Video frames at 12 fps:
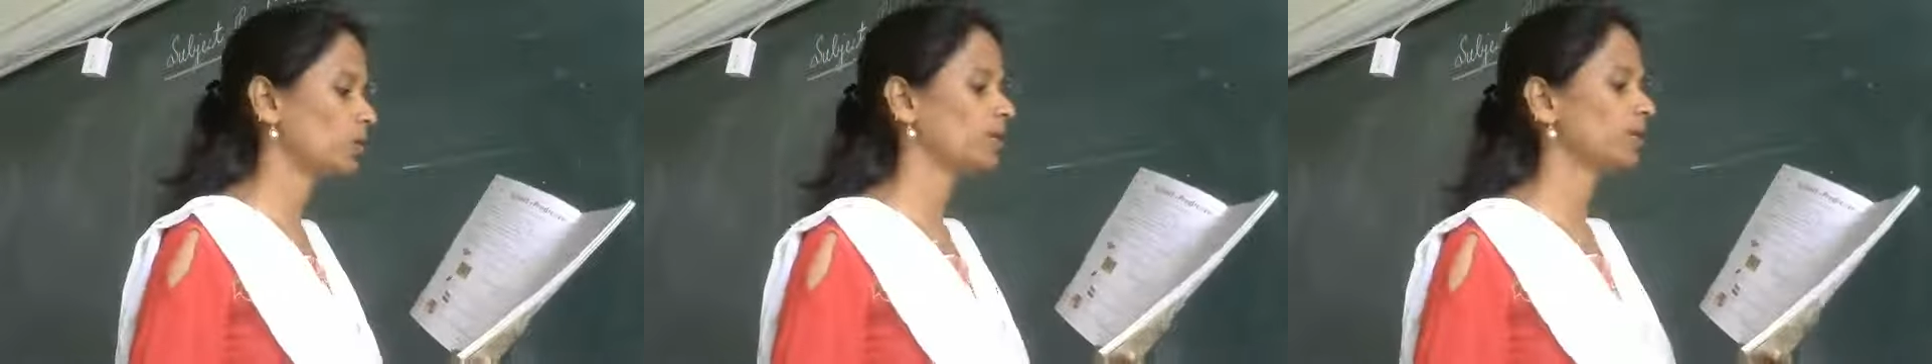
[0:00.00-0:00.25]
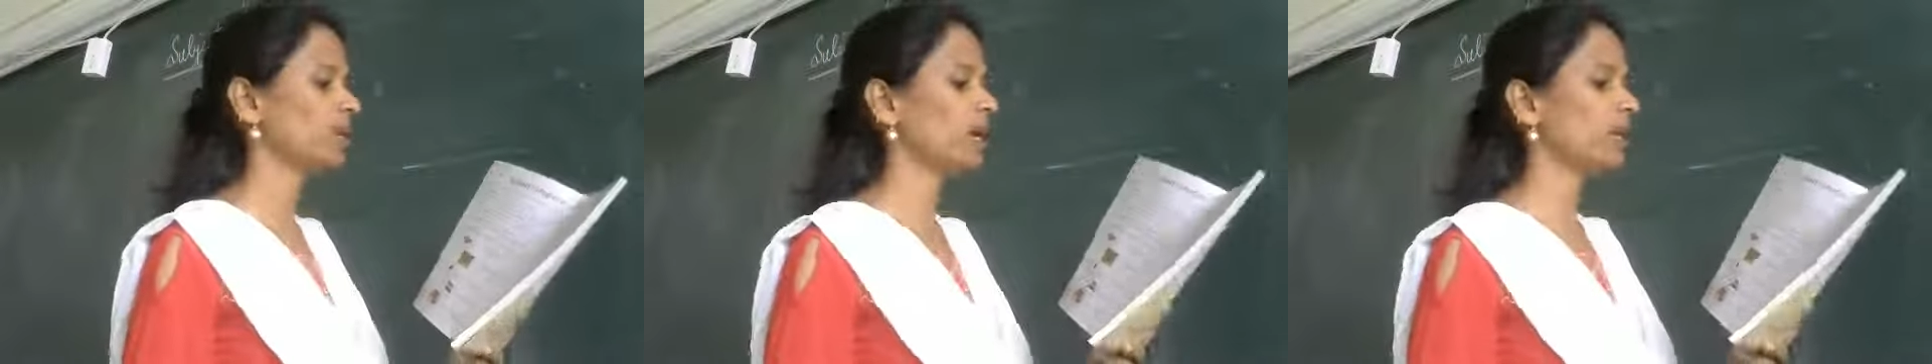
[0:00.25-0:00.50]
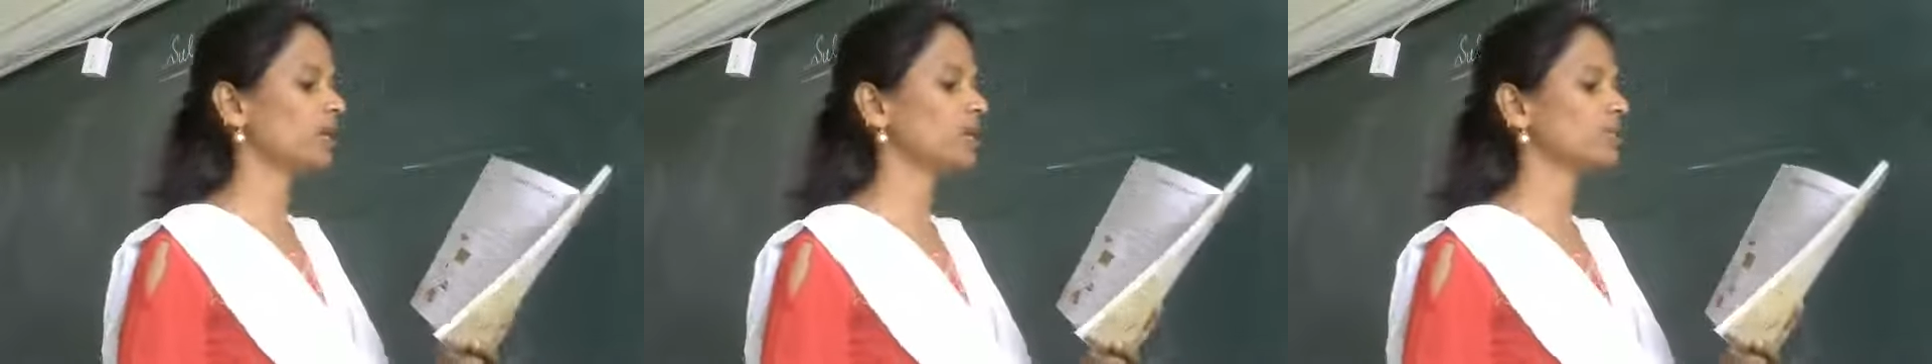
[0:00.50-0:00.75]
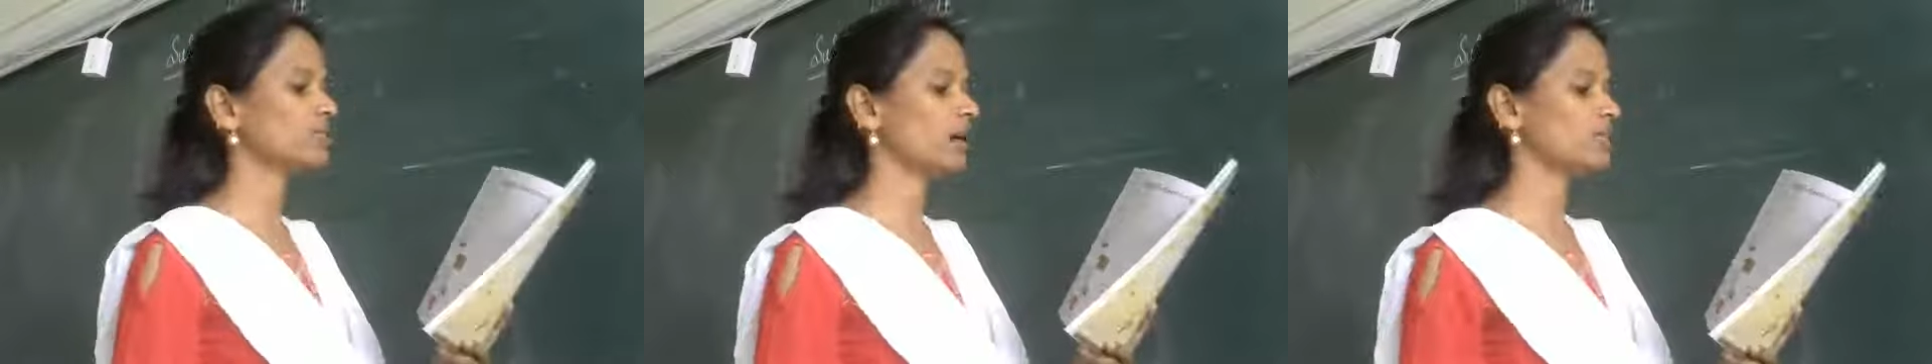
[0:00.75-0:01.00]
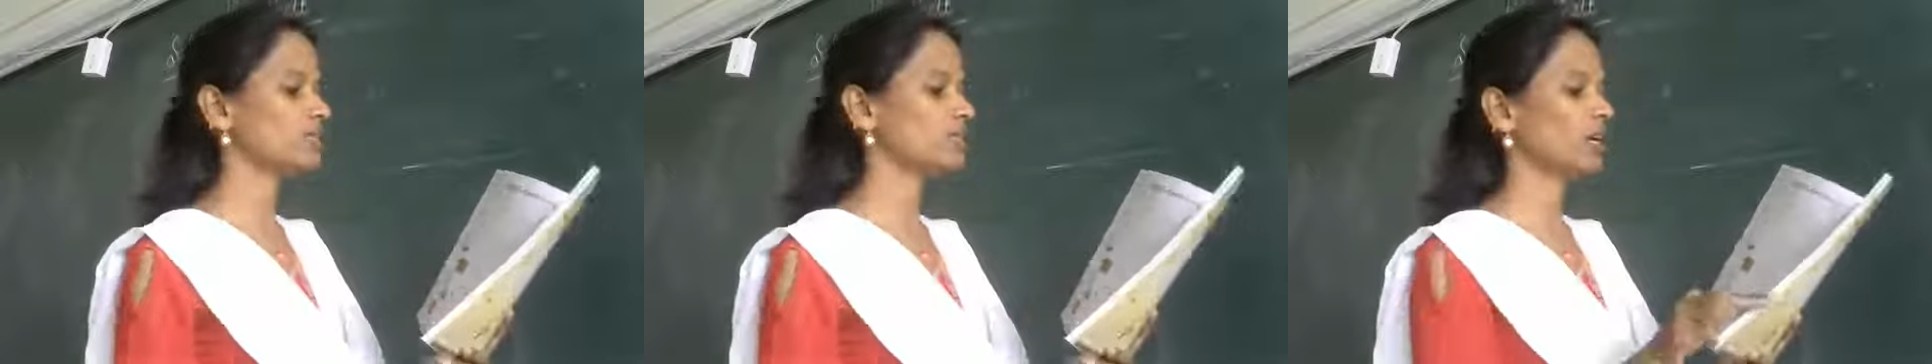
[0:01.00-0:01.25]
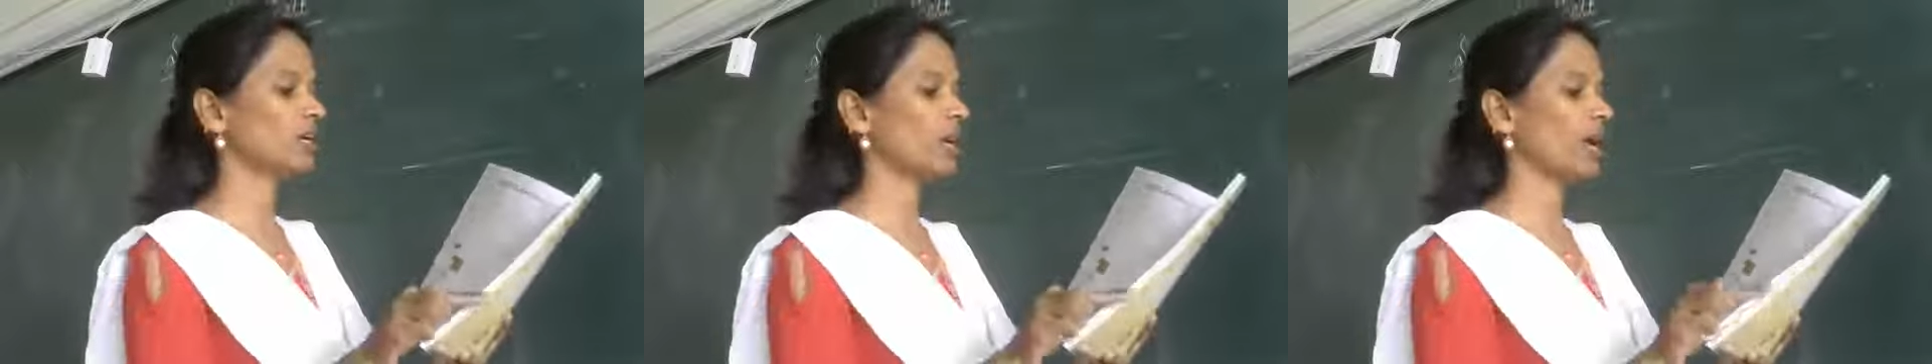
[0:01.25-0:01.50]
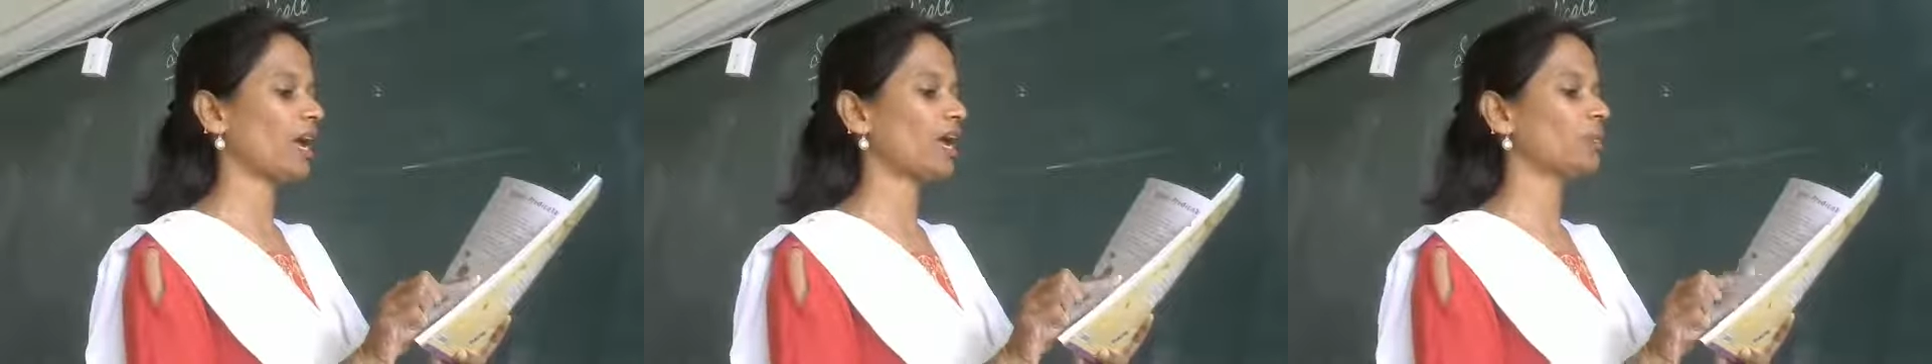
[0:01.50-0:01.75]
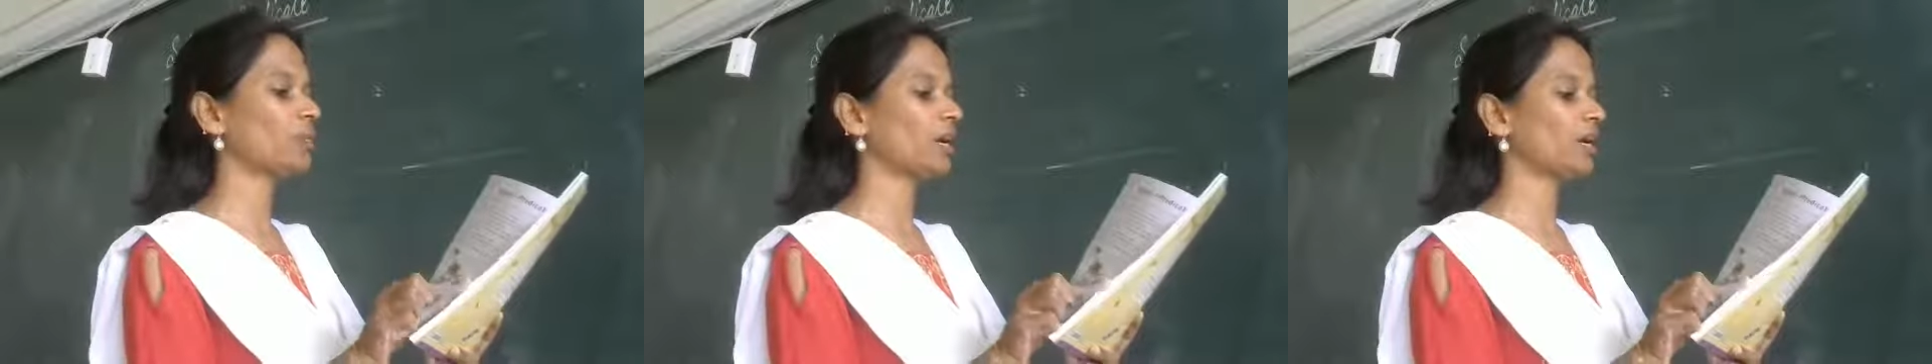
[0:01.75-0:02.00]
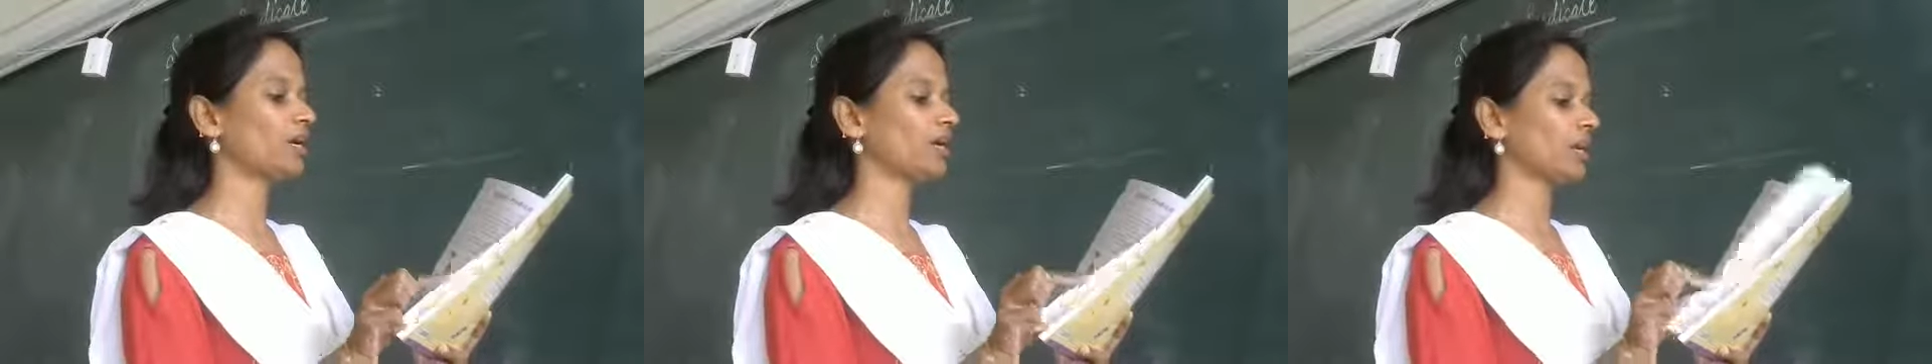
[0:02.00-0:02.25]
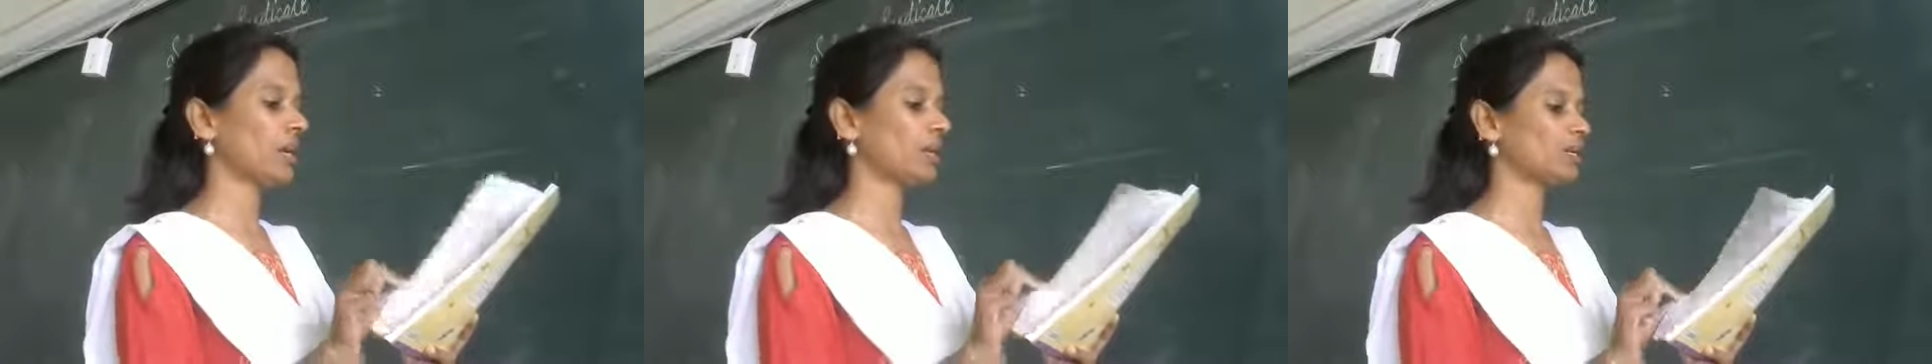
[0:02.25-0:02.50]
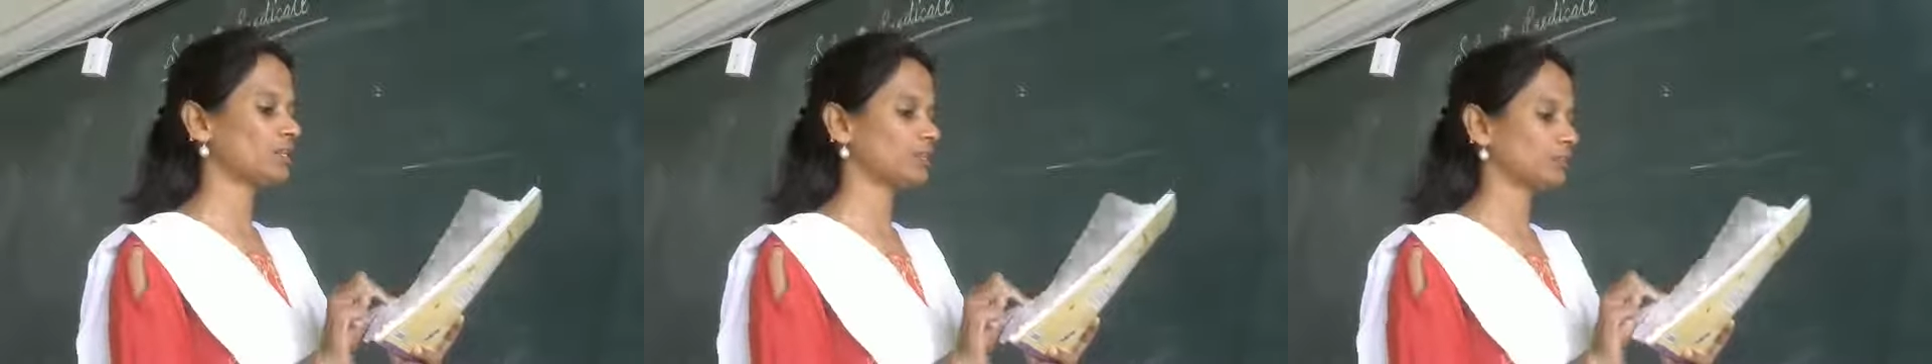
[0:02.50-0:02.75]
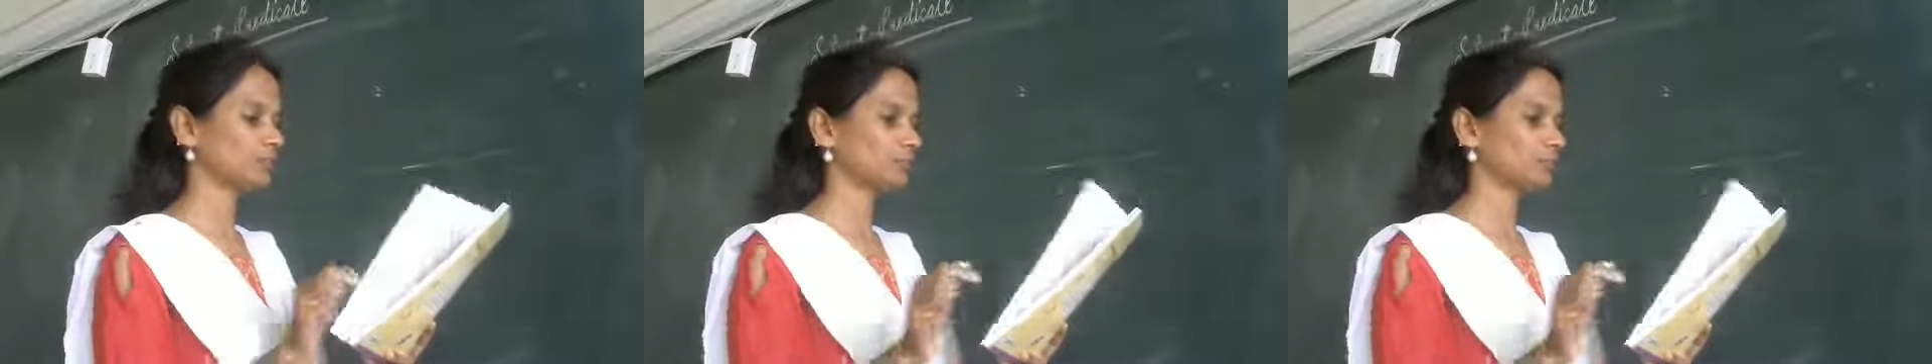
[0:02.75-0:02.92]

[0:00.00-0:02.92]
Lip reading: with the correct subject and predicate.